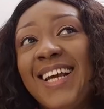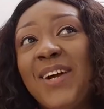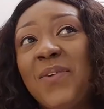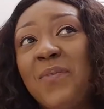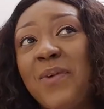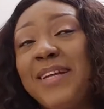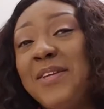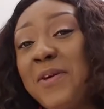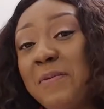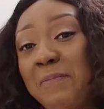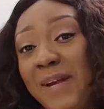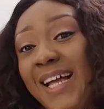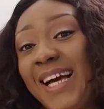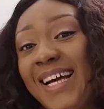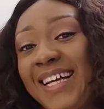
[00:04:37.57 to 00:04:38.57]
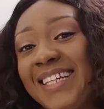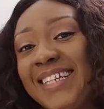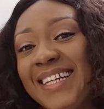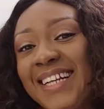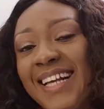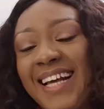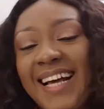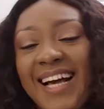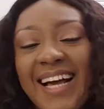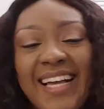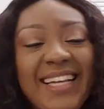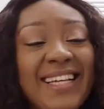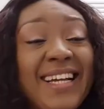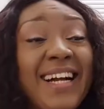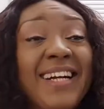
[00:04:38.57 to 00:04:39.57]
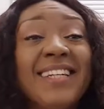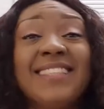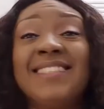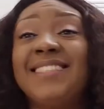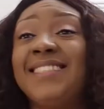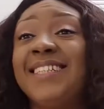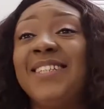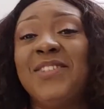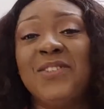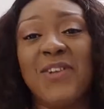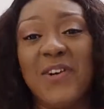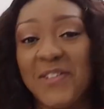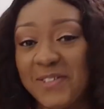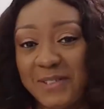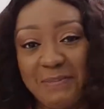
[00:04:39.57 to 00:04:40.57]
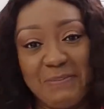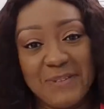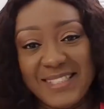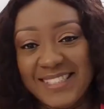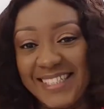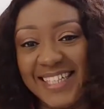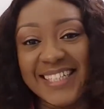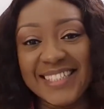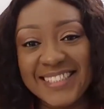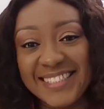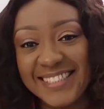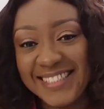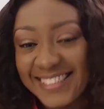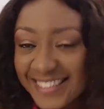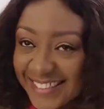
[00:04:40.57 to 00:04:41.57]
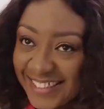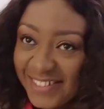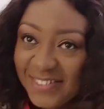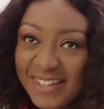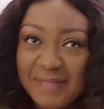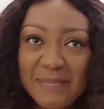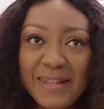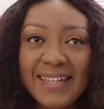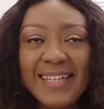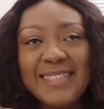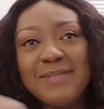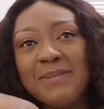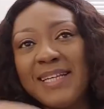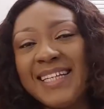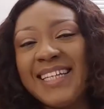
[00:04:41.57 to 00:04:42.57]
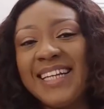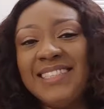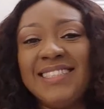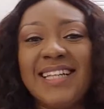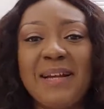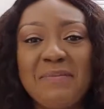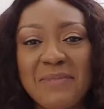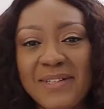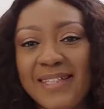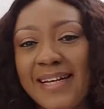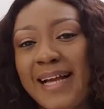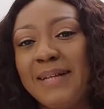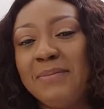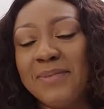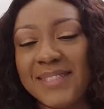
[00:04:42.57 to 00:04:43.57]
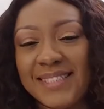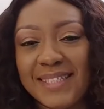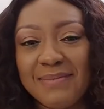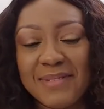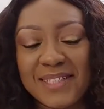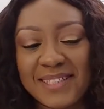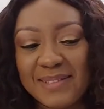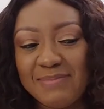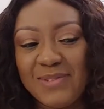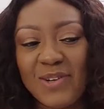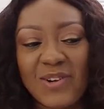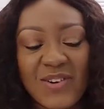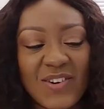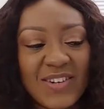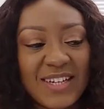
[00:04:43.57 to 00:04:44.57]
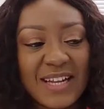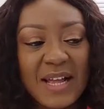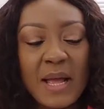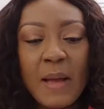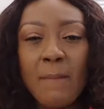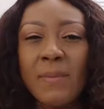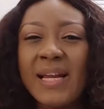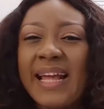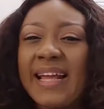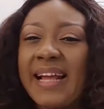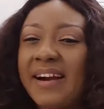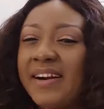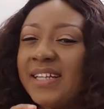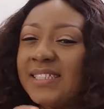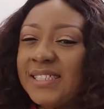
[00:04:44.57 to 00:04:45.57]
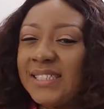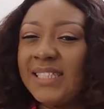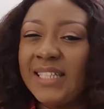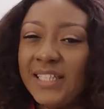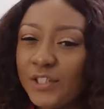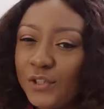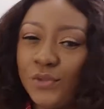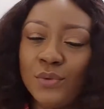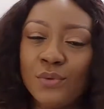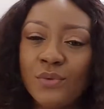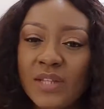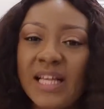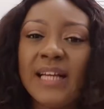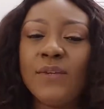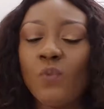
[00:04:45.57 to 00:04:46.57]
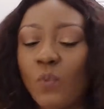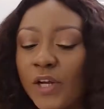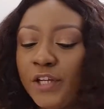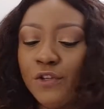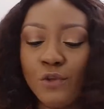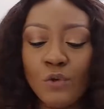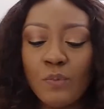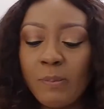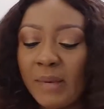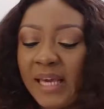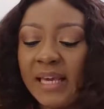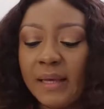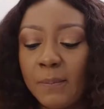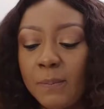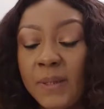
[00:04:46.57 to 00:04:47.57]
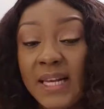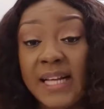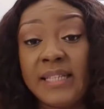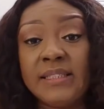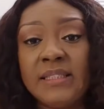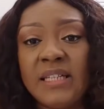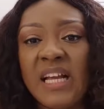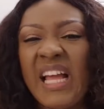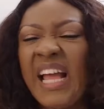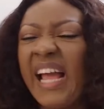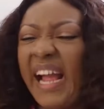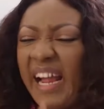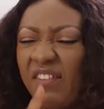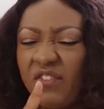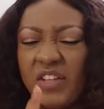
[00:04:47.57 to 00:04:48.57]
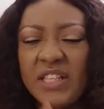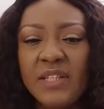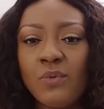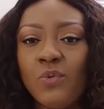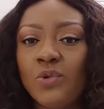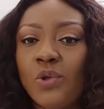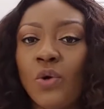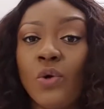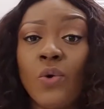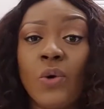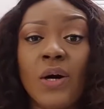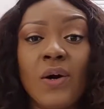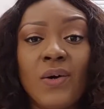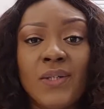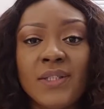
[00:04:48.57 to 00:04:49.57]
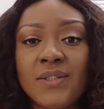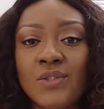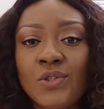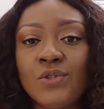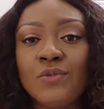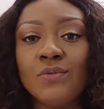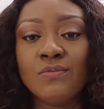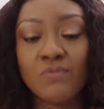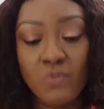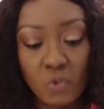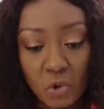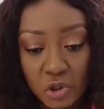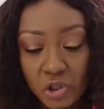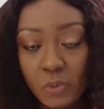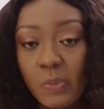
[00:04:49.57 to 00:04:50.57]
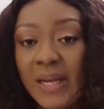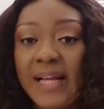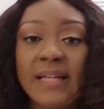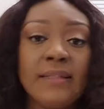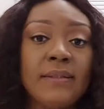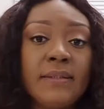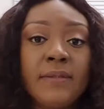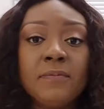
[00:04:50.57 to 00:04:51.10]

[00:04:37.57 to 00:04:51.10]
When you plan, I guarantee you 100%, okay, let's make it 99.9% because I'm not God, but I guarantee you that when you make a plan, everything will not go according to what you planned.